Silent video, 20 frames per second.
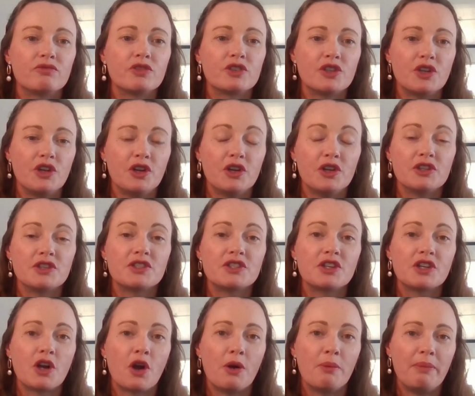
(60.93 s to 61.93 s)
returns
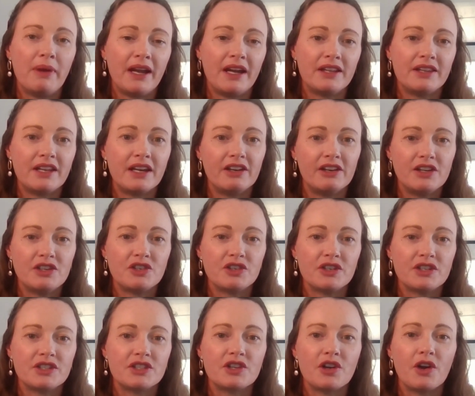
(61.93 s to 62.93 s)
to compound their
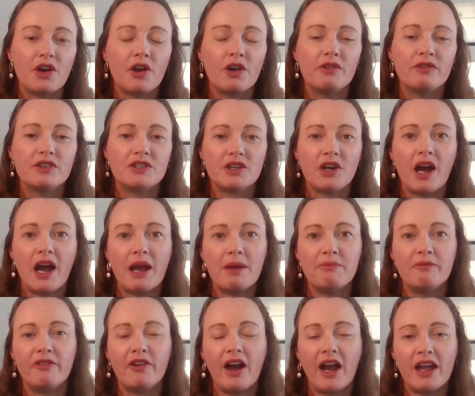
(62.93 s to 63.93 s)
interest over
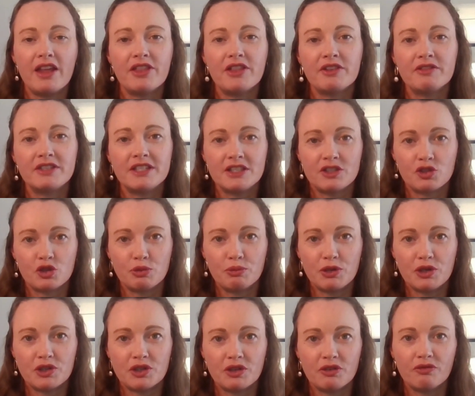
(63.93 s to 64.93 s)
time via the
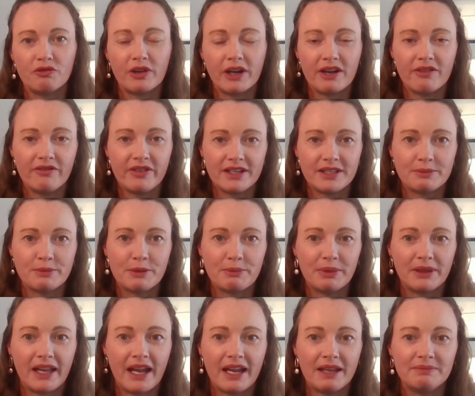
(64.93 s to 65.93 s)
Distribution Reinvestment
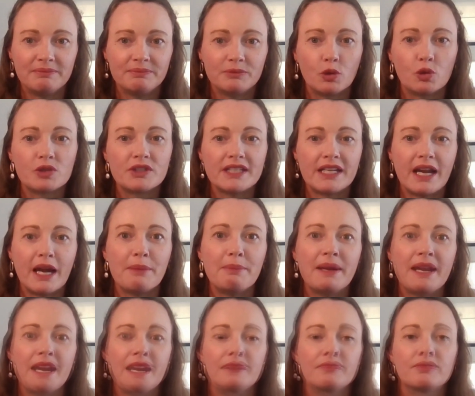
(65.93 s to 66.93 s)
Plan, or
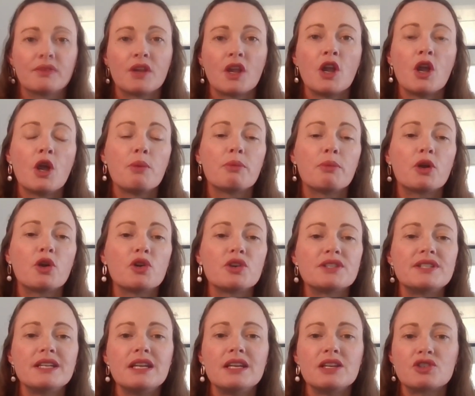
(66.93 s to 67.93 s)
DRP. Because
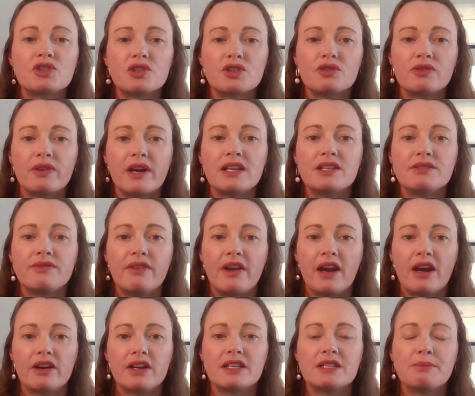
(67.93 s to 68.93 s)
the interest rates
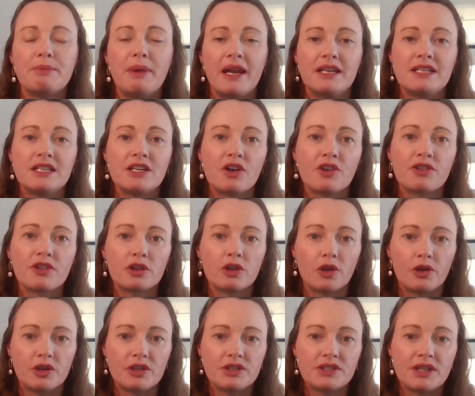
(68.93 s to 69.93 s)
vary depending on the
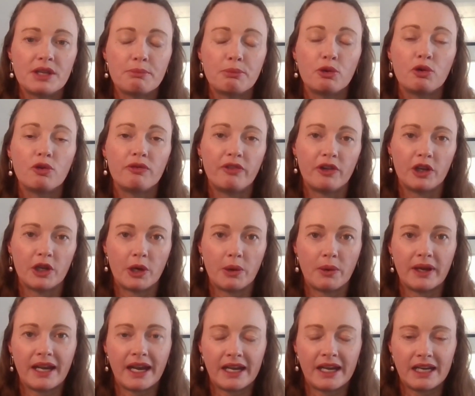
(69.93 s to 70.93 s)
loans in the portfolio
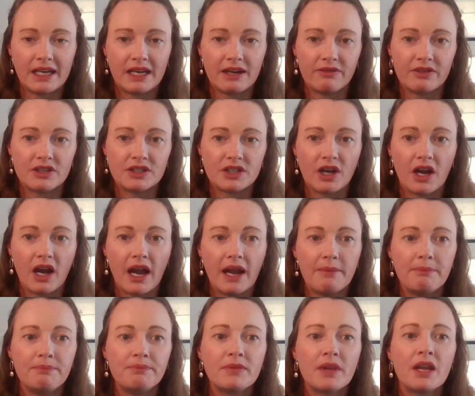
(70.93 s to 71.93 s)
at any given
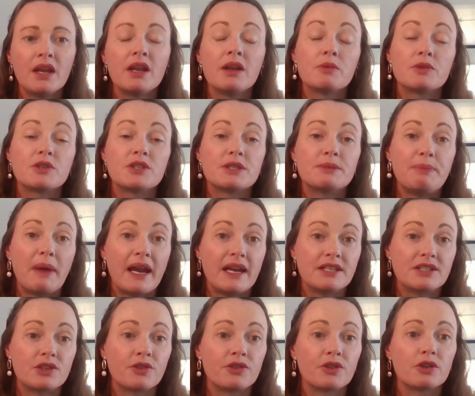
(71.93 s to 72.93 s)
time, which is
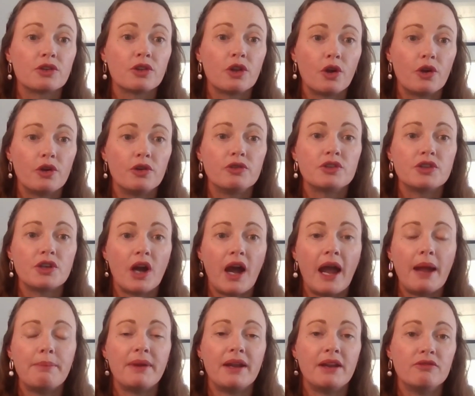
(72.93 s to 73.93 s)
based on the loan
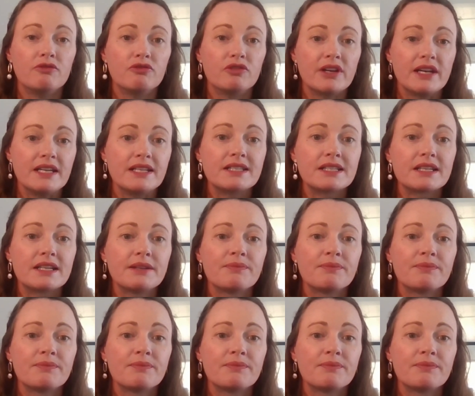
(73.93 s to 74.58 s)
type and risk,